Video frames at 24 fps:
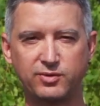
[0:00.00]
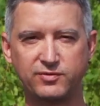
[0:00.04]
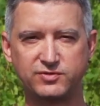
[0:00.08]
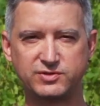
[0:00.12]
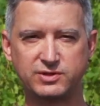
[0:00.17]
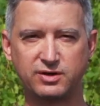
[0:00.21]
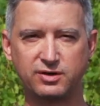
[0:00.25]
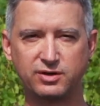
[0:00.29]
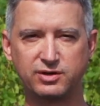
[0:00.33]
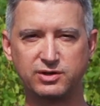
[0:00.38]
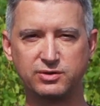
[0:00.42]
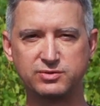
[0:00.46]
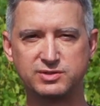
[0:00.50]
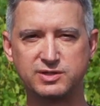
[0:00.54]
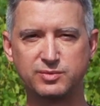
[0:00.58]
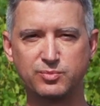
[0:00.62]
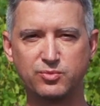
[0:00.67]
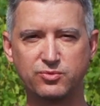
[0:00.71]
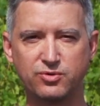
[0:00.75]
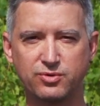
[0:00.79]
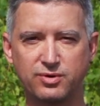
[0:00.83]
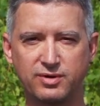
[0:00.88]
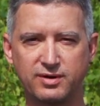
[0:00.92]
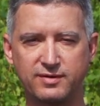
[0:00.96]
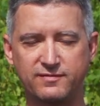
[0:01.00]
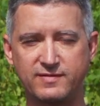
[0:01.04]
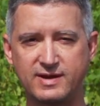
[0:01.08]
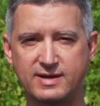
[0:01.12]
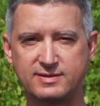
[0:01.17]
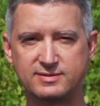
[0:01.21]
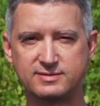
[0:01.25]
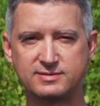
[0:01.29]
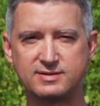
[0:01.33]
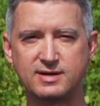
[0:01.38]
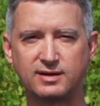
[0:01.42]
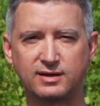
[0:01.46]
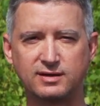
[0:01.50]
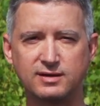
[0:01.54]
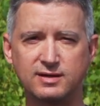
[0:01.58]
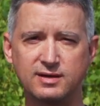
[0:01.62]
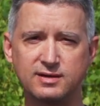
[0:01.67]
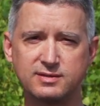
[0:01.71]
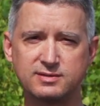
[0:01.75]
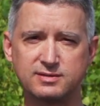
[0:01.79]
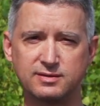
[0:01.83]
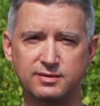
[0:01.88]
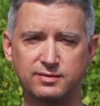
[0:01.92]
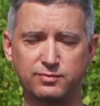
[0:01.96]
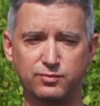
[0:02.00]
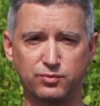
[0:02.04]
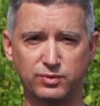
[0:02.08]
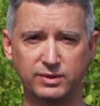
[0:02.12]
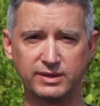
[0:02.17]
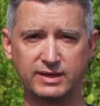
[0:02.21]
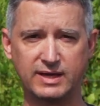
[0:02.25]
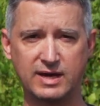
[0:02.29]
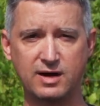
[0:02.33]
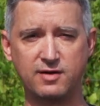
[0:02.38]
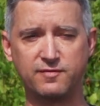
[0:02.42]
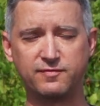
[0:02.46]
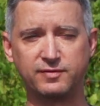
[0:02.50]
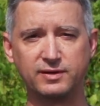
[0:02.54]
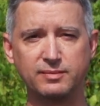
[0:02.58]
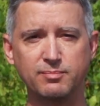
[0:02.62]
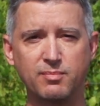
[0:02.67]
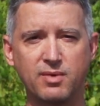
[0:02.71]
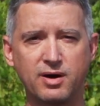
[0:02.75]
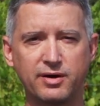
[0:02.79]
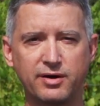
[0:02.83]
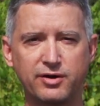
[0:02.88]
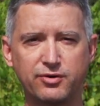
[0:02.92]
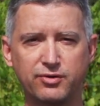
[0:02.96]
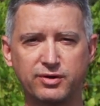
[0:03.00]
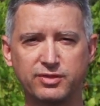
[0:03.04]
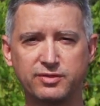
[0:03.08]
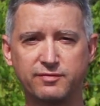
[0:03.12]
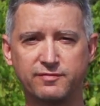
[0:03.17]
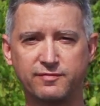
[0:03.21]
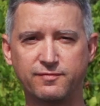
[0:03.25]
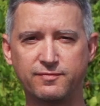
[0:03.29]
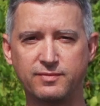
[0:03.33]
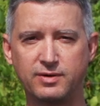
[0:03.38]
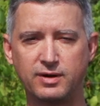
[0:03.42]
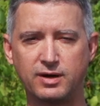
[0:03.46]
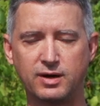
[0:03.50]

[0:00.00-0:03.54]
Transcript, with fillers: we've started using more advanced techniques and really carefully monitoring